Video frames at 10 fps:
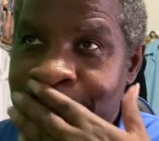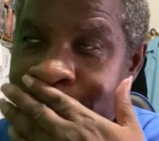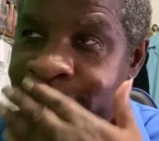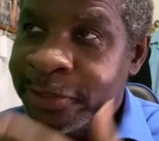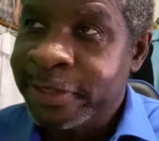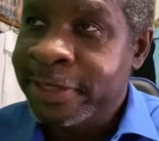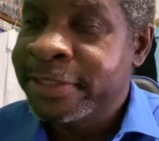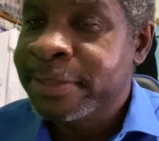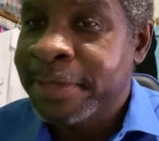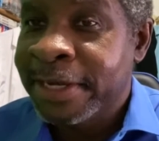Butcher looked
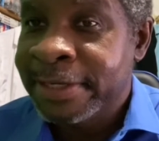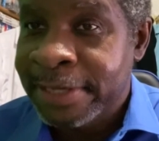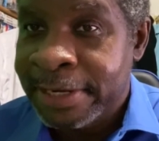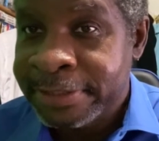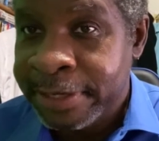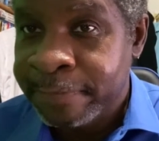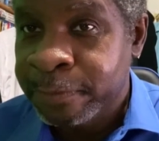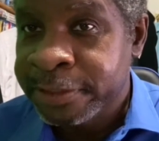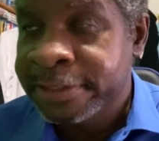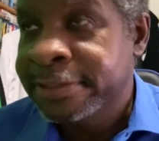seemed like he had his death
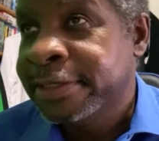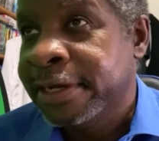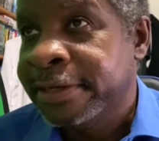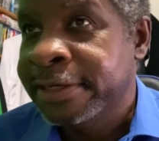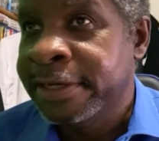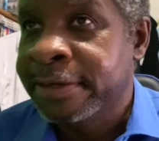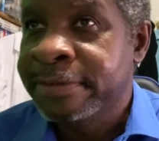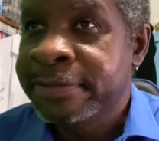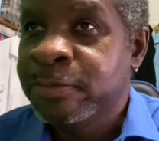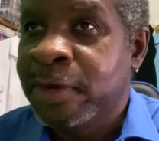wish you now that you know
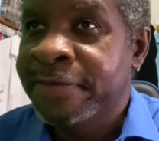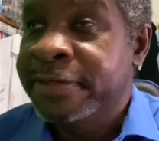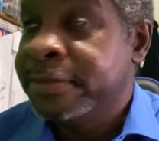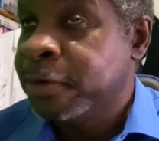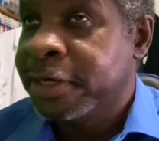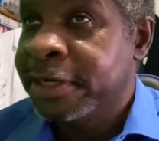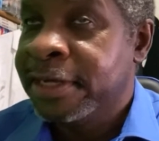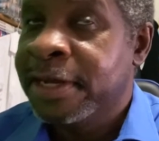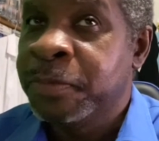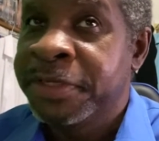his wife didn't want to
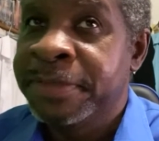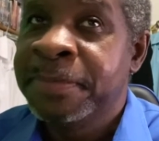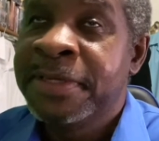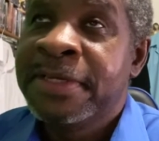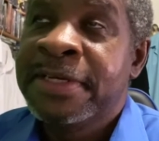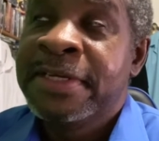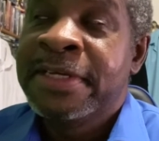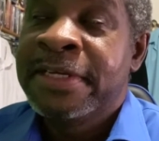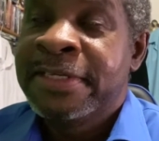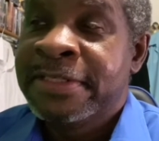come with him,
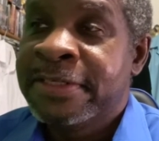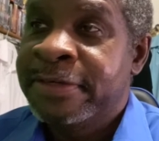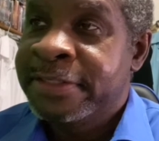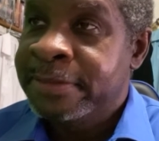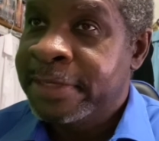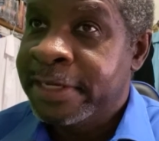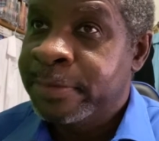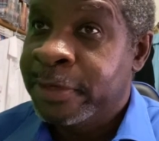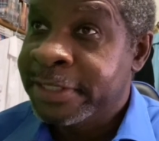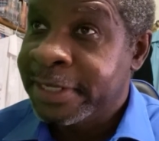so he seemed like he
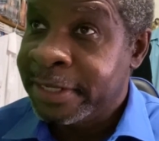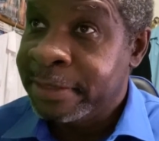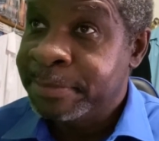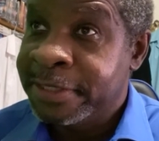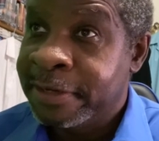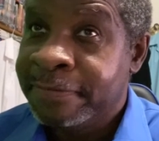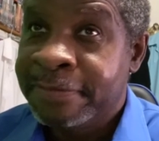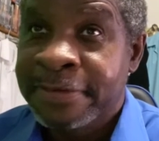wanted to kill himself.